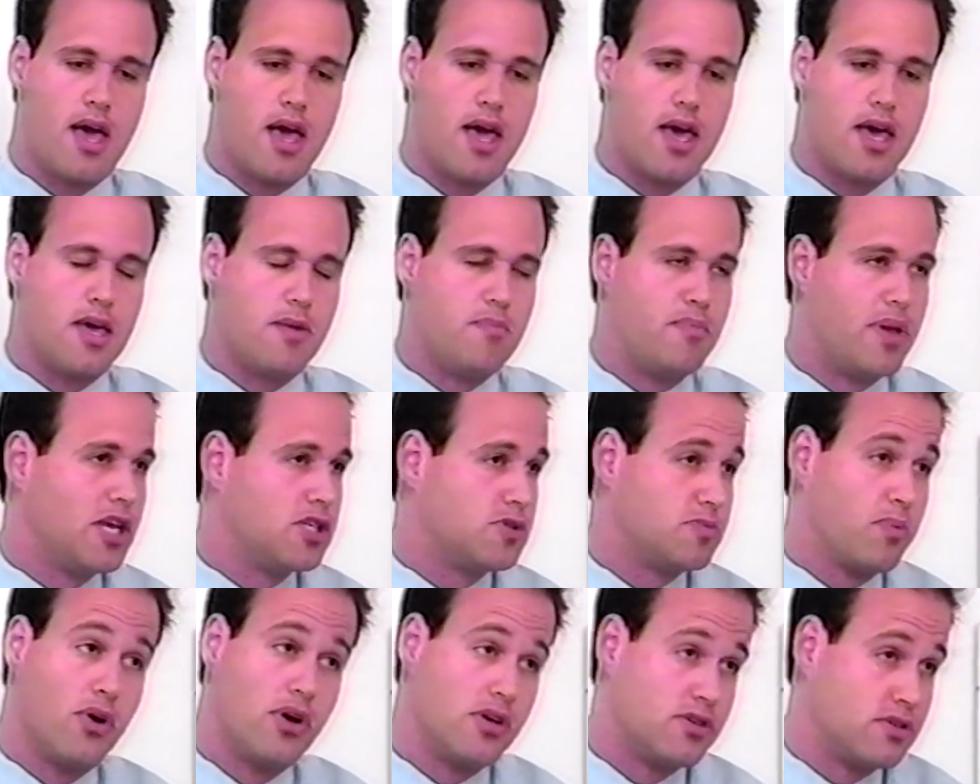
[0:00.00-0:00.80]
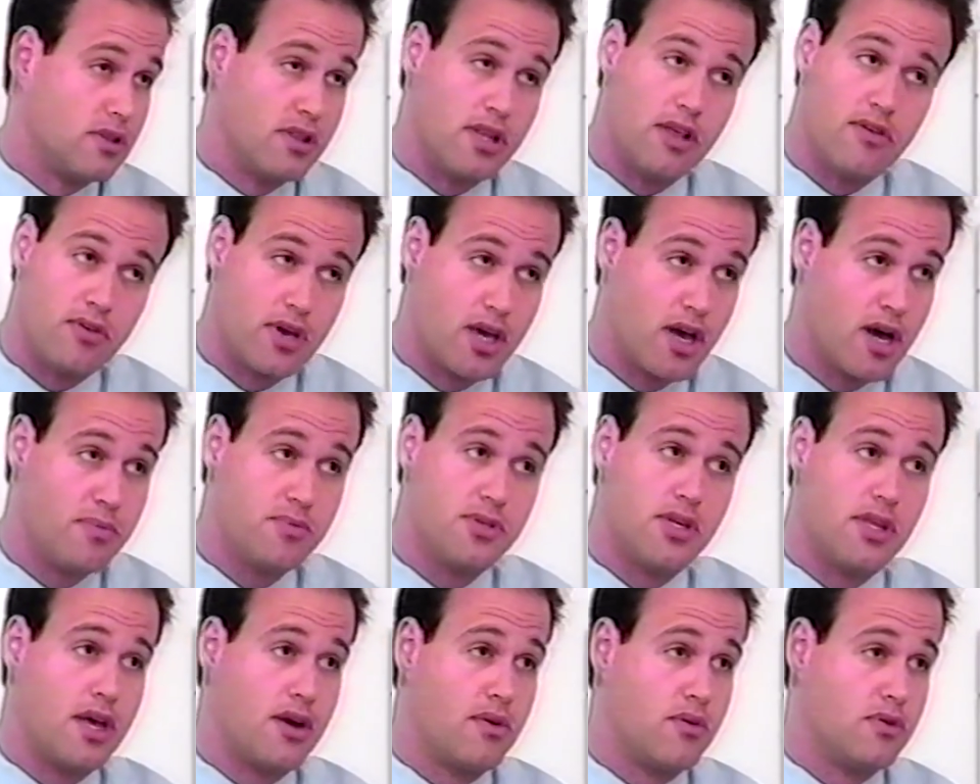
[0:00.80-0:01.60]
And baseball isn't living up
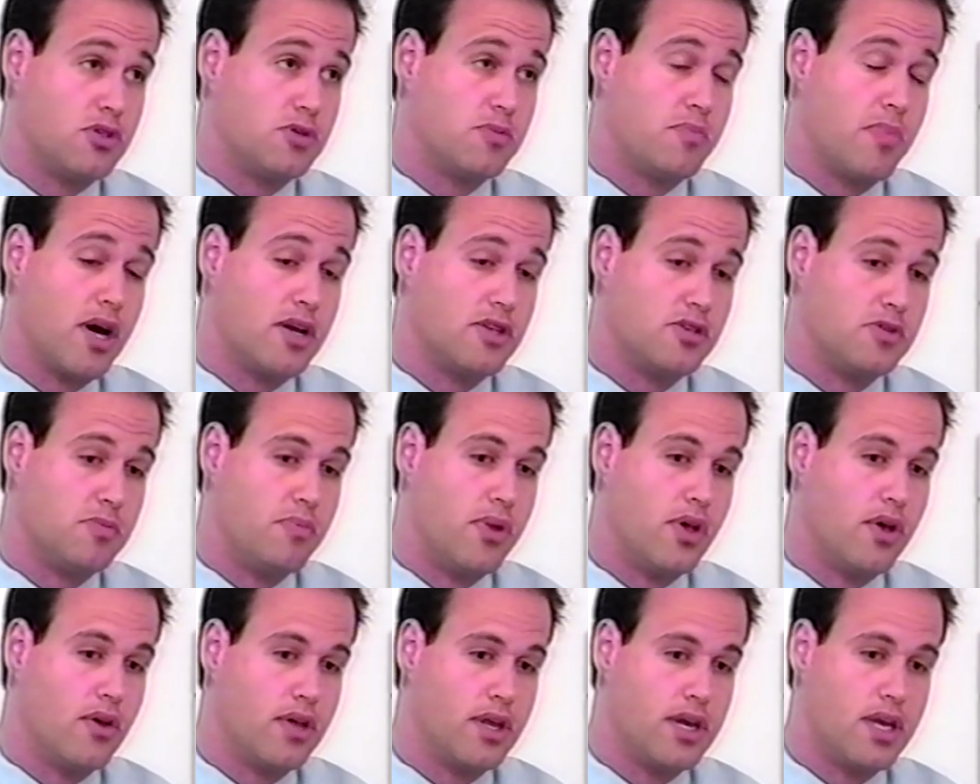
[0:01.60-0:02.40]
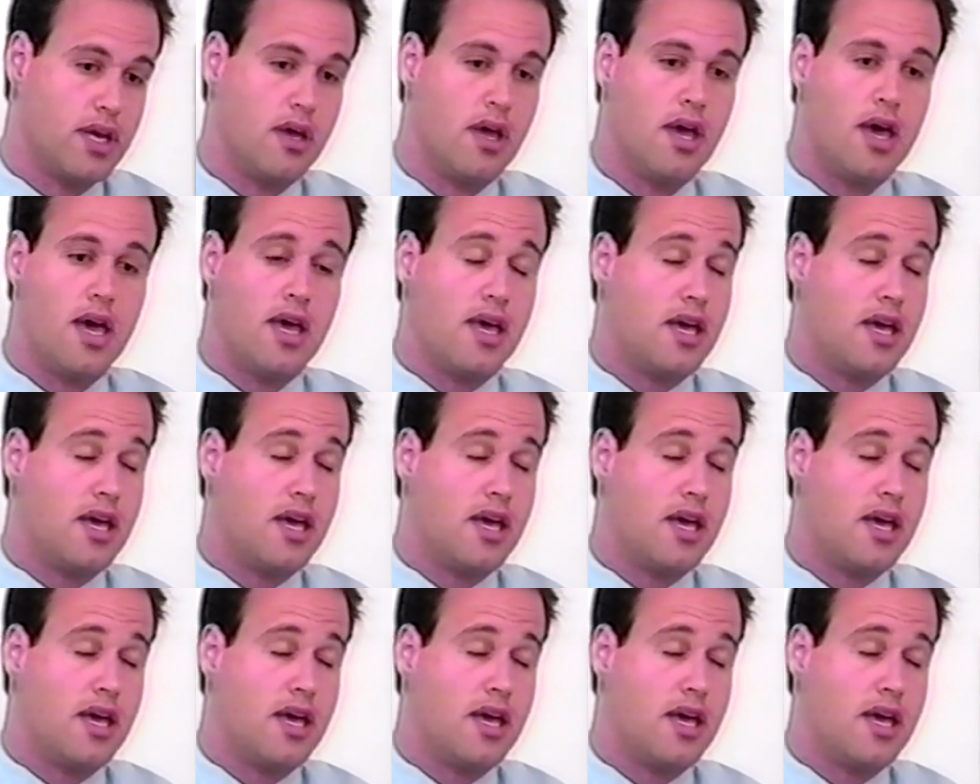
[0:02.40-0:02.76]
to that responsibility.